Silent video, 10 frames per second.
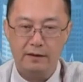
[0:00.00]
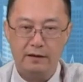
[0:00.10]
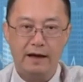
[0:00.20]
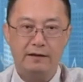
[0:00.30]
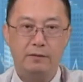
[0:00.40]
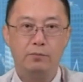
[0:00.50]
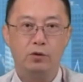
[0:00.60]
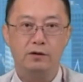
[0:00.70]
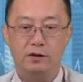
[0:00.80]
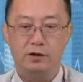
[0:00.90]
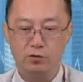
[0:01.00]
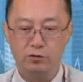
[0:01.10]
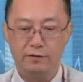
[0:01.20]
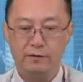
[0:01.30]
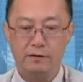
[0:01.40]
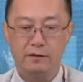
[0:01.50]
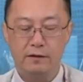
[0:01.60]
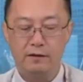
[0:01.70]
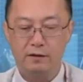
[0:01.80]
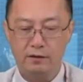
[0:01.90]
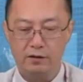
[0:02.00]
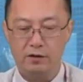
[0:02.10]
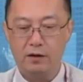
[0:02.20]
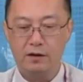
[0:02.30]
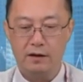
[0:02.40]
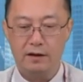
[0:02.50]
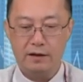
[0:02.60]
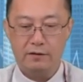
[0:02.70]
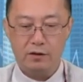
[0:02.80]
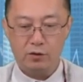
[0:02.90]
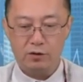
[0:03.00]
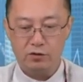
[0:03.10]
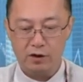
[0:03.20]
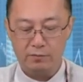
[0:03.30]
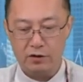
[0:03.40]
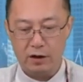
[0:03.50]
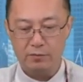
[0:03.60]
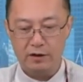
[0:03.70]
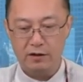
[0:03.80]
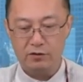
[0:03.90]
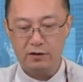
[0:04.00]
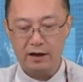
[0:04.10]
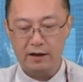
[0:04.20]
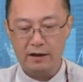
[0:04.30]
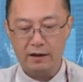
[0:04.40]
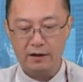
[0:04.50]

That's important to note. Third, even though it dropped sharply yesterday,